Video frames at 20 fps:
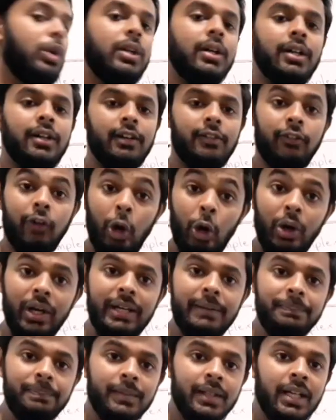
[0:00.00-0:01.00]

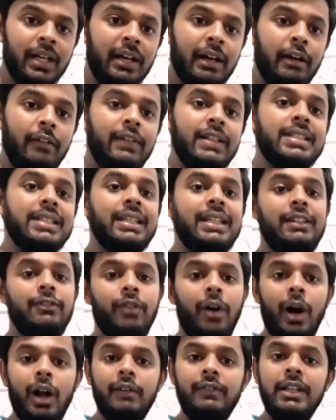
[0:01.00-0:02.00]
phloem, which
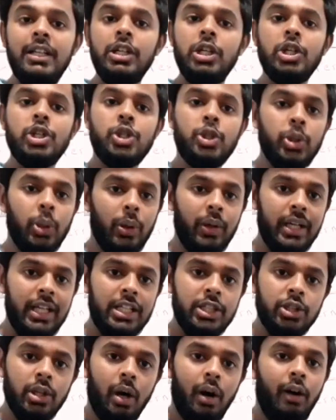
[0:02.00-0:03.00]
involve in
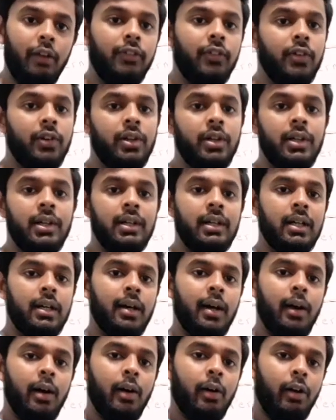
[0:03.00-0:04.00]
storage
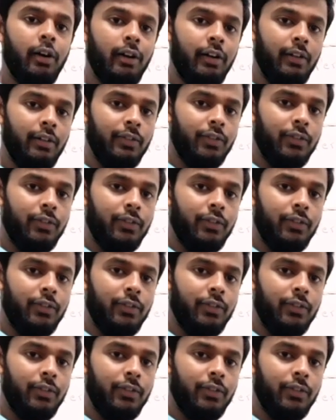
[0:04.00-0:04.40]
of